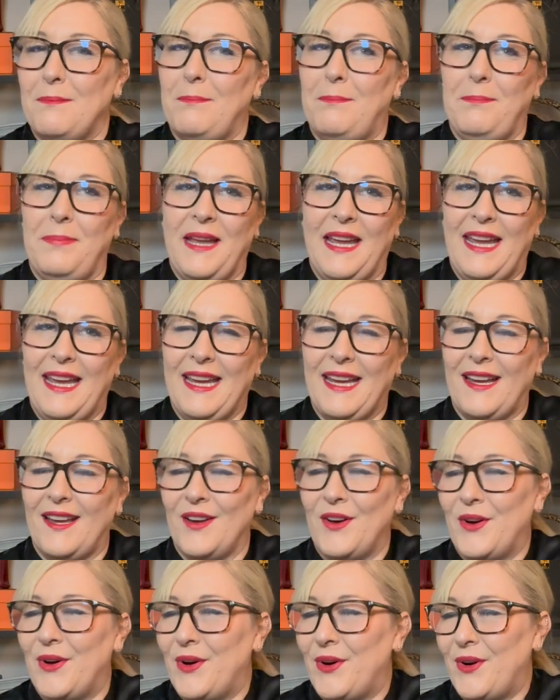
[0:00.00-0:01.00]
big
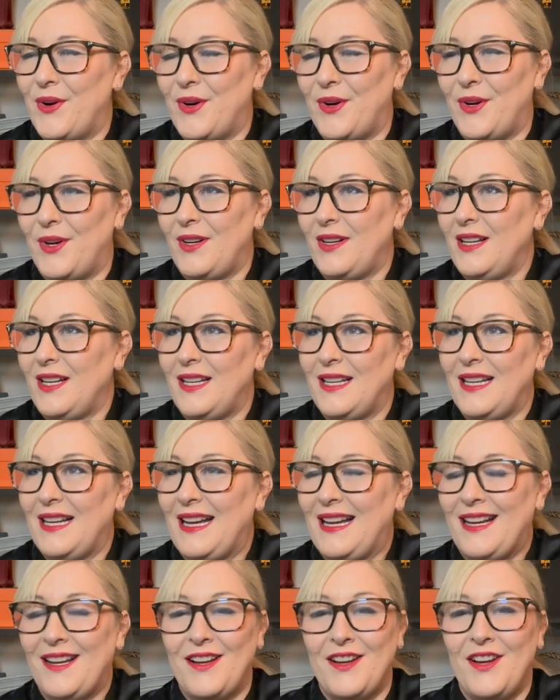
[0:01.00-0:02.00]
or
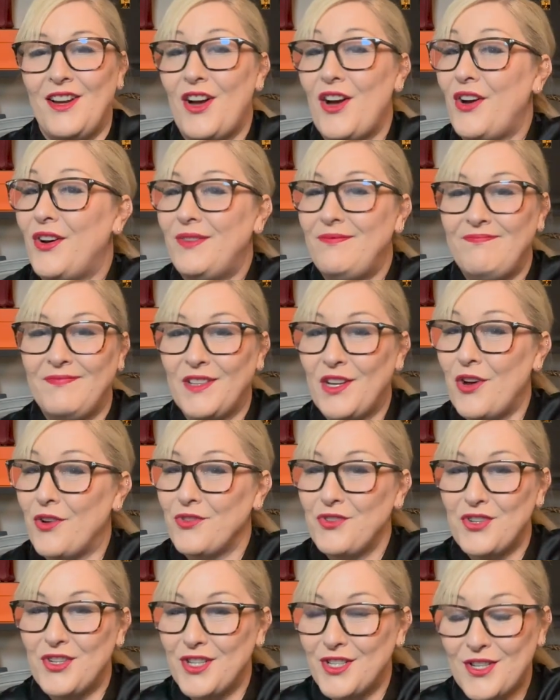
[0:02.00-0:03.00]

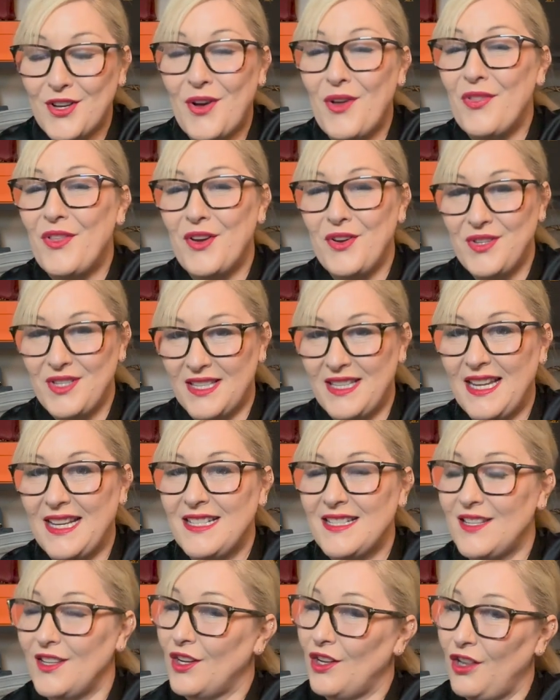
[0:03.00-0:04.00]
conscious, all those
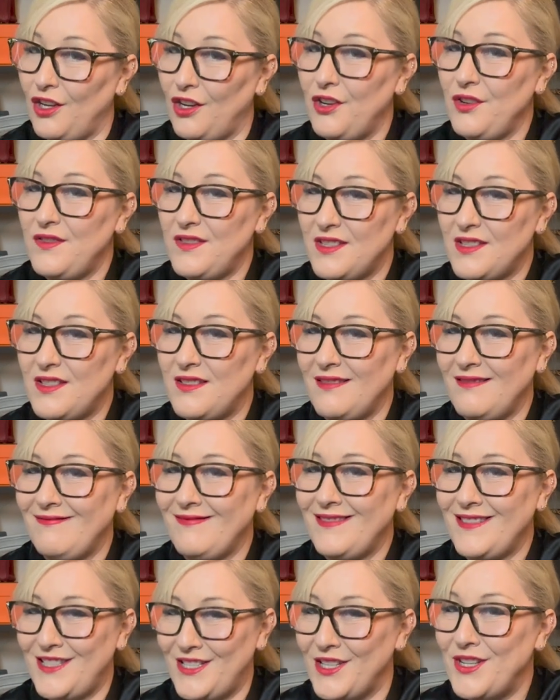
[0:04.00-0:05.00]
things that clothes
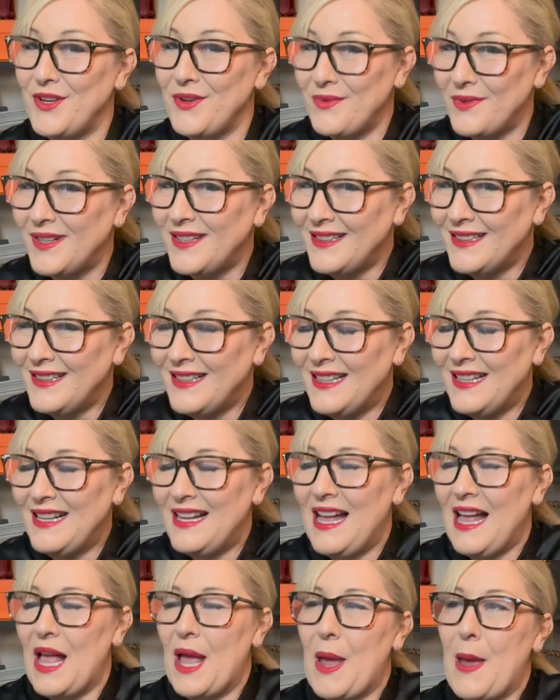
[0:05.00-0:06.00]
do.
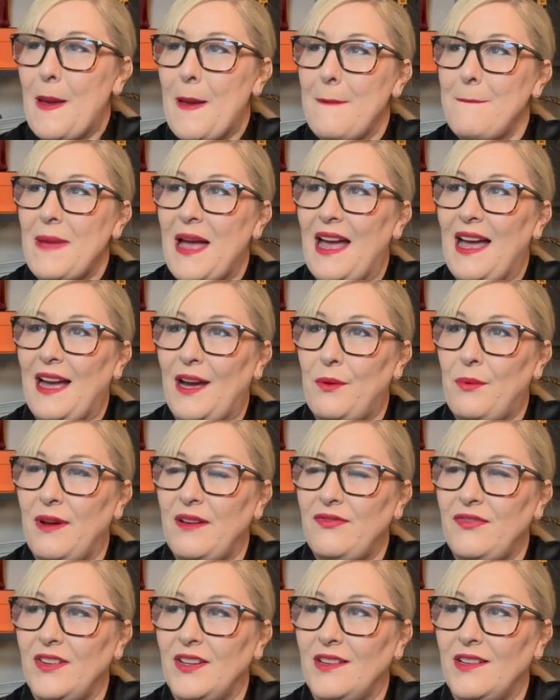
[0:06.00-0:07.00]

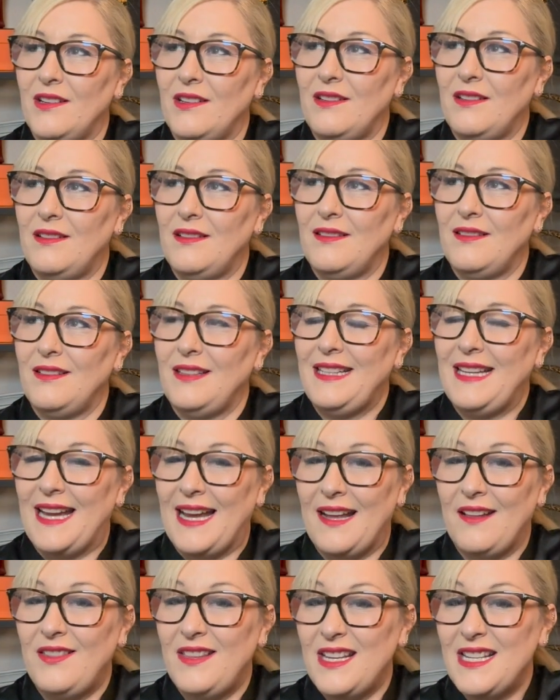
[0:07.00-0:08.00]
However,
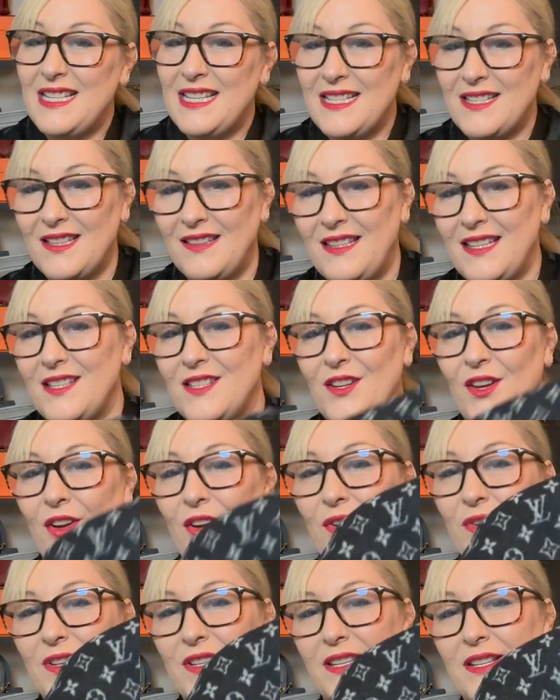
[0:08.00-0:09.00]
yeah, this
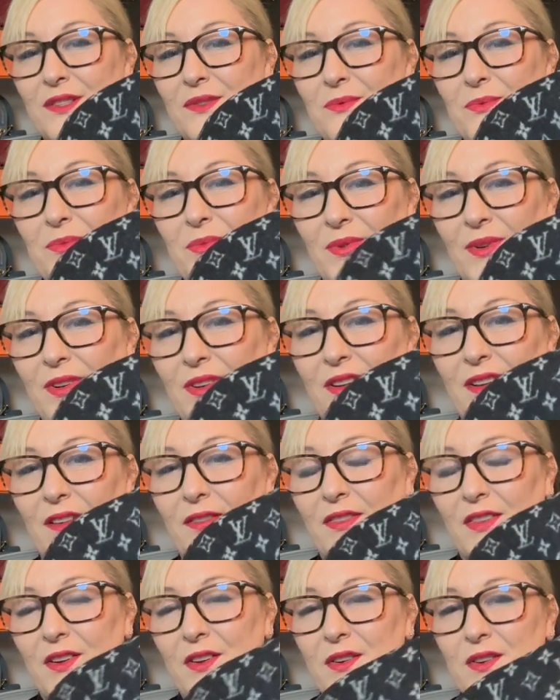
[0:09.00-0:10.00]
coat is one
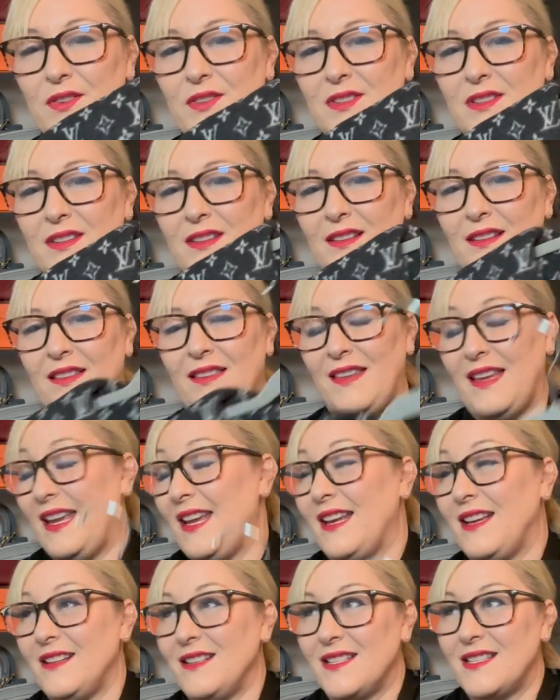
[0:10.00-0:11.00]
of those
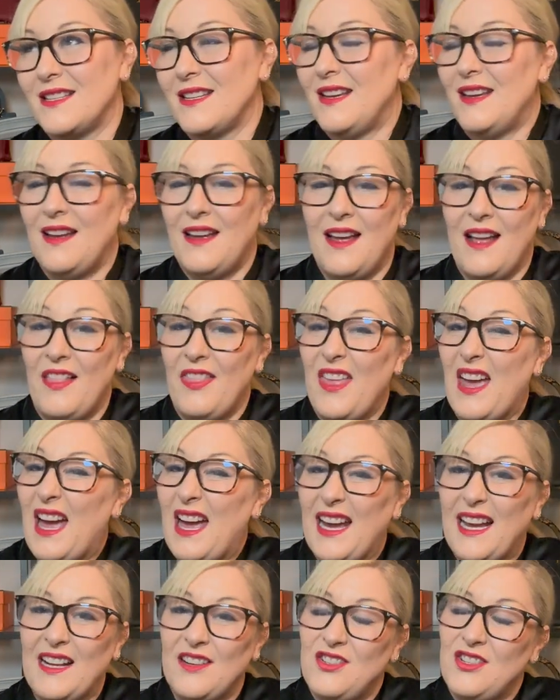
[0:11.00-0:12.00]
things that
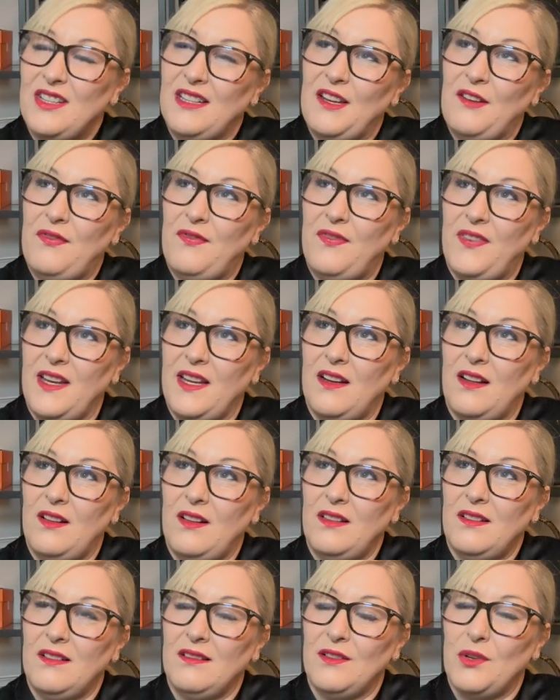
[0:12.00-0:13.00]
I actually
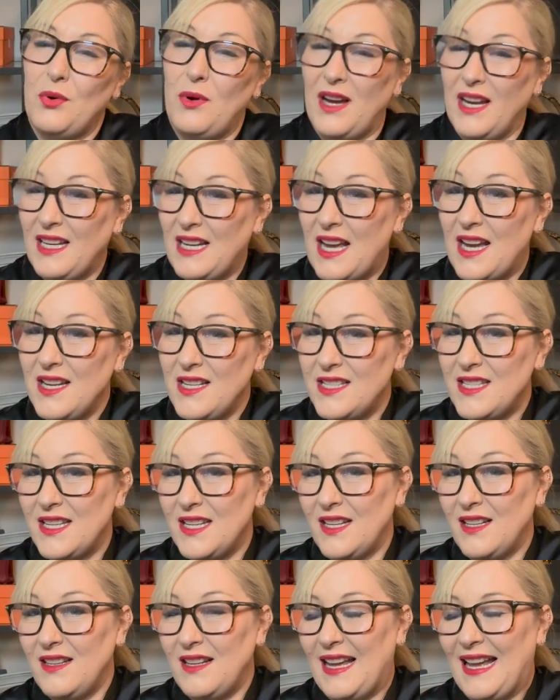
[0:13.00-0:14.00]
feel quite nice
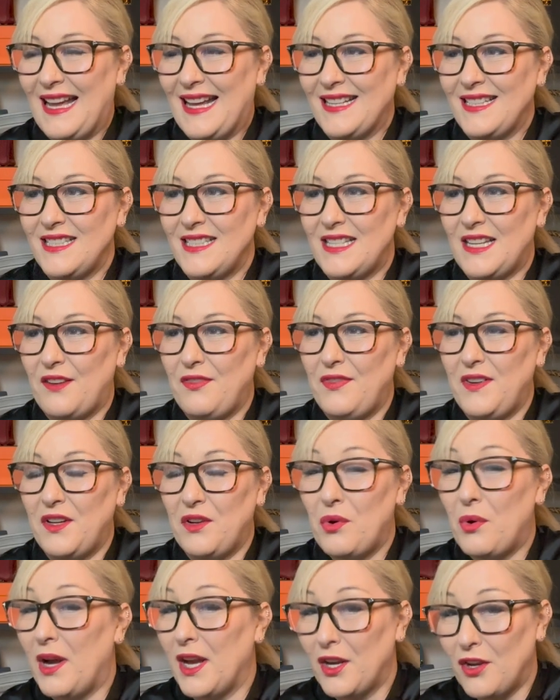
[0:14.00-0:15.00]
in, and I feel
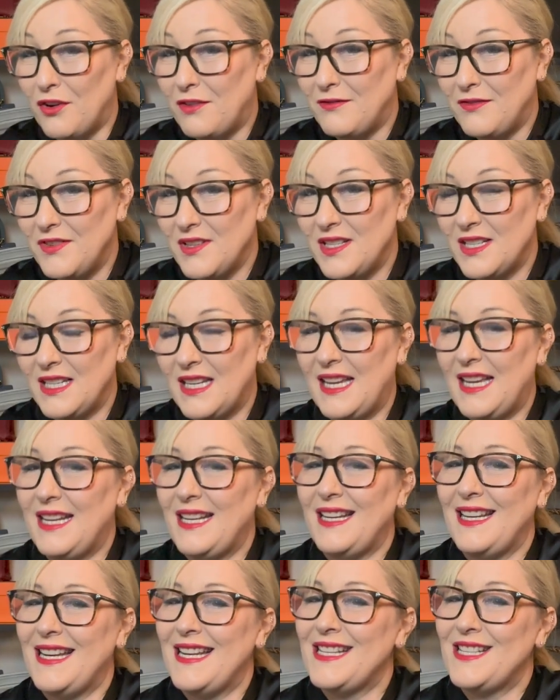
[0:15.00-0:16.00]
quite confident
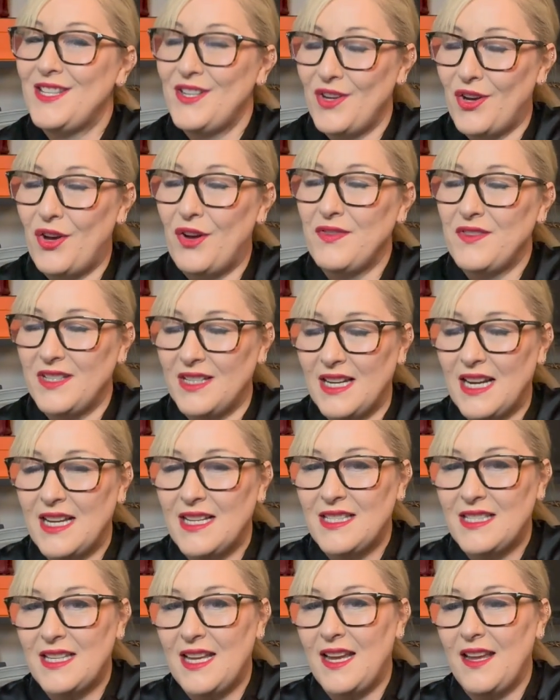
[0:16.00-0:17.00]
in, and it's not often I
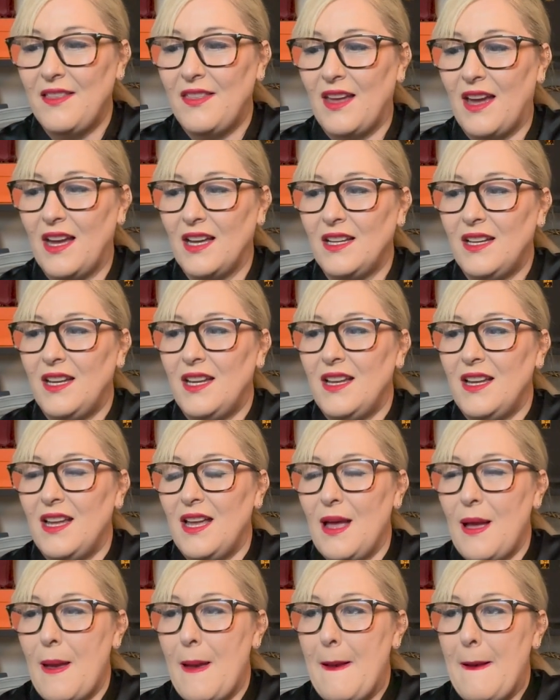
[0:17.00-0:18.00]
say
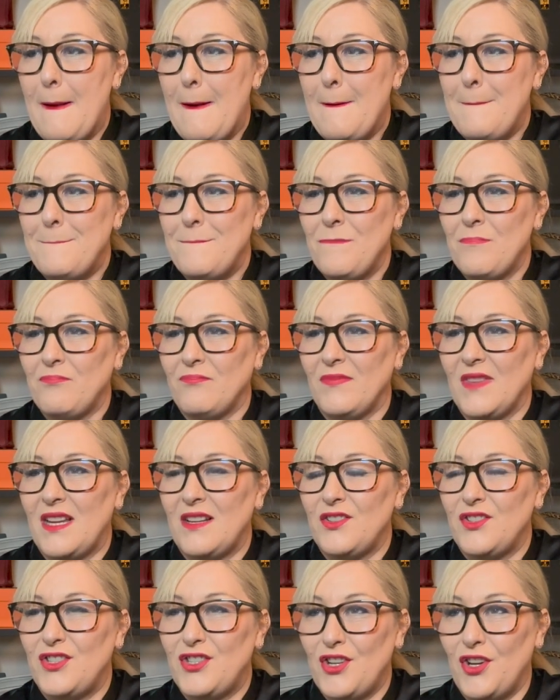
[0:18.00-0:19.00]
that.
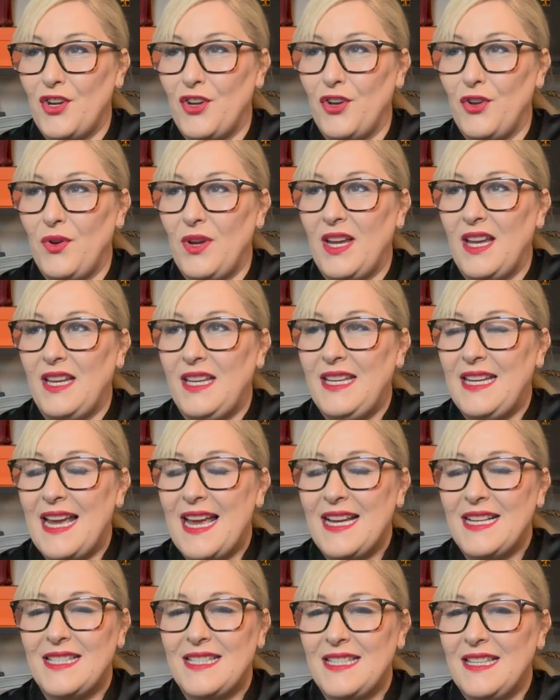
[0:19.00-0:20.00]
So
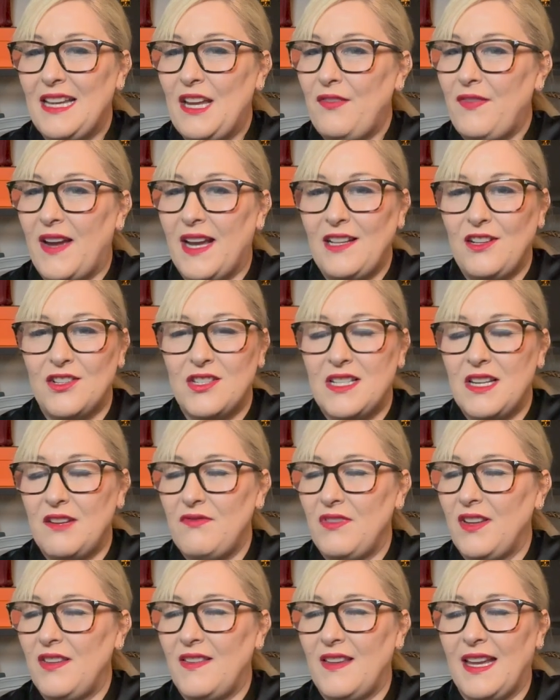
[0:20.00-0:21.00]
yes, if I lost
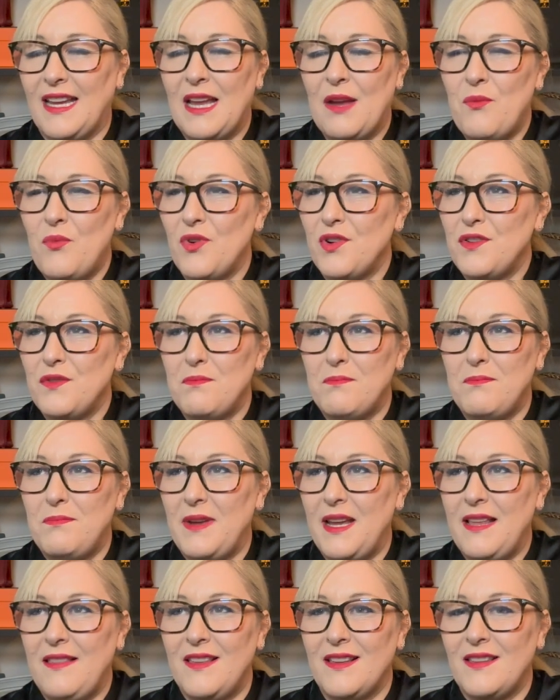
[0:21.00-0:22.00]
everything, it wouldn't
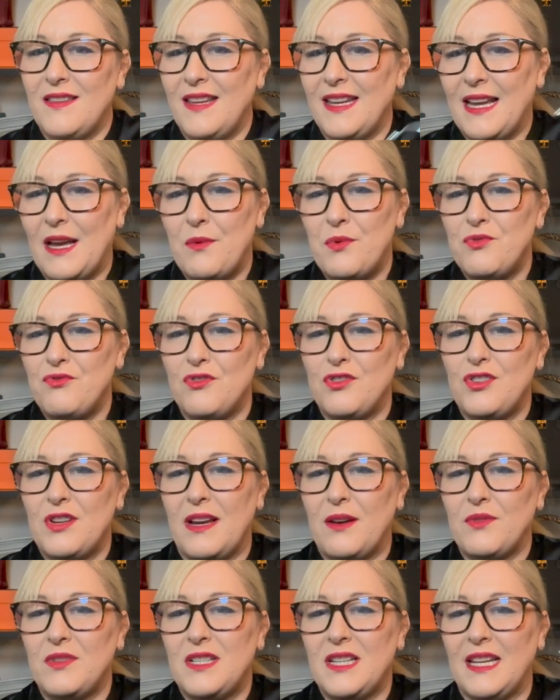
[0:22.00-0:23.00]
be the thing I would rush
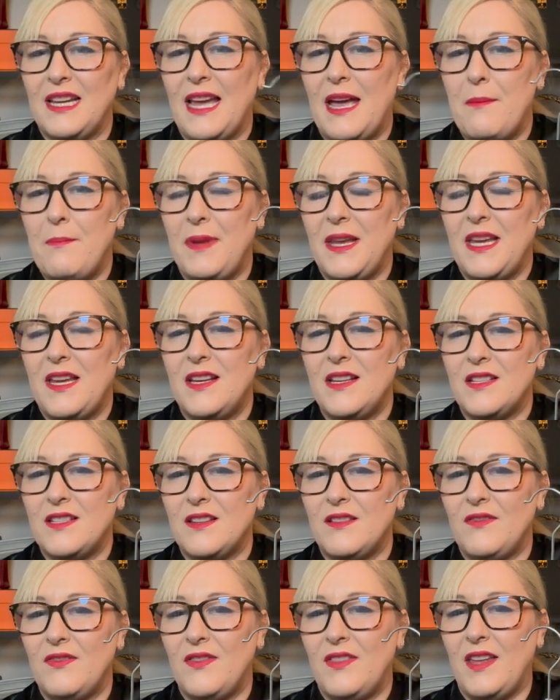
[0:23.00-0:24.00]
out to get because
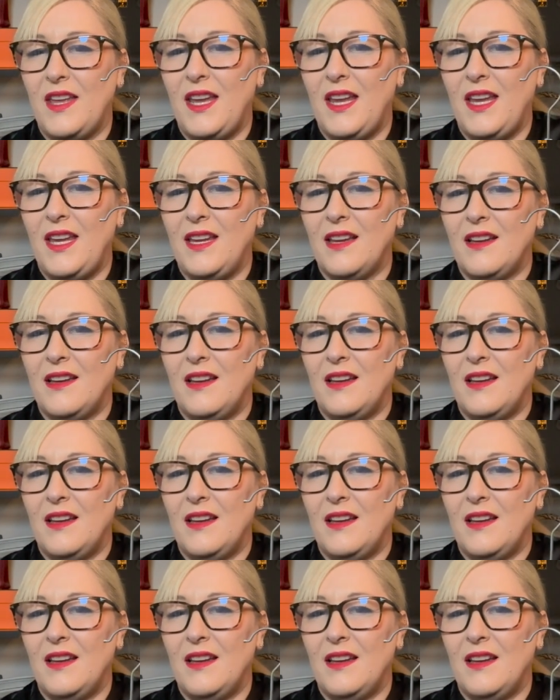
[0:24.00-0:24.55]
of the